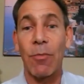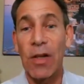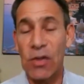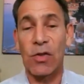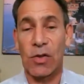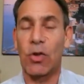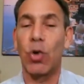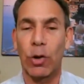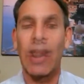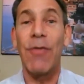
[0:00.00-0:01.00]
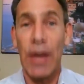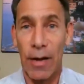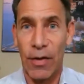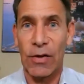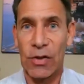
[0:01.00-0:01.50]
This is you're
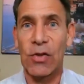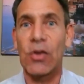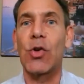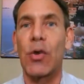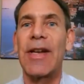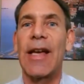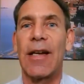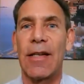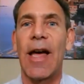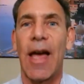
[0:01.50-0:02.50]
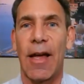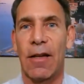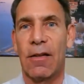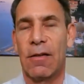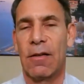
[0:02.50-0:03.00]
living this. This is your day to day.
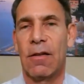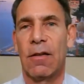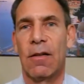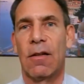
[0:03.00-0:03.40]
Right.